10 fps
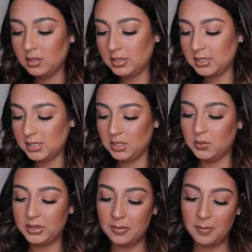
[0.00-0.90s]
Let's see
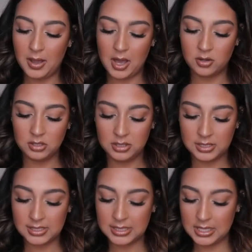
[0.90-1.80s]
what the bottle
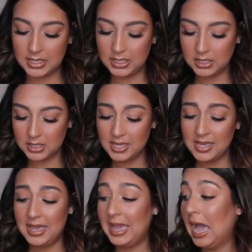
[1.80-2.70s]
looks like.
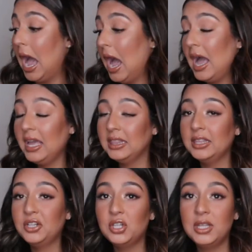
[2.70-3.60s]
I
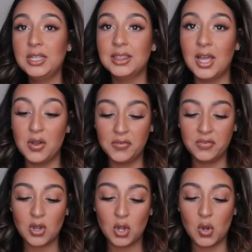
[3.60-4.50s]
literally love
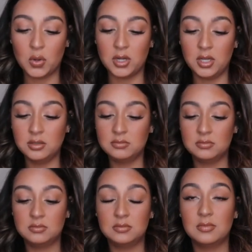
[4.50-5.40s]
coconut.
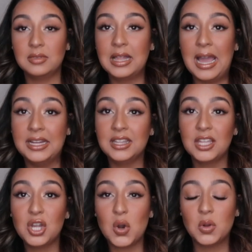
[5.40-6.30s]

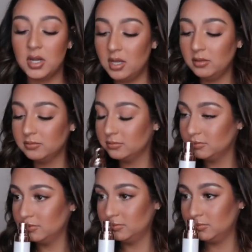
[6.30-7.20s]
Anything coconut,
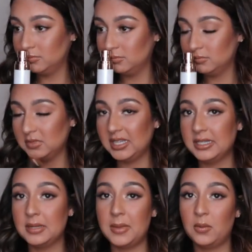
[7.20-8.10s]

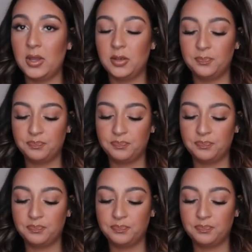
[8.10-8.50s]
send it my way.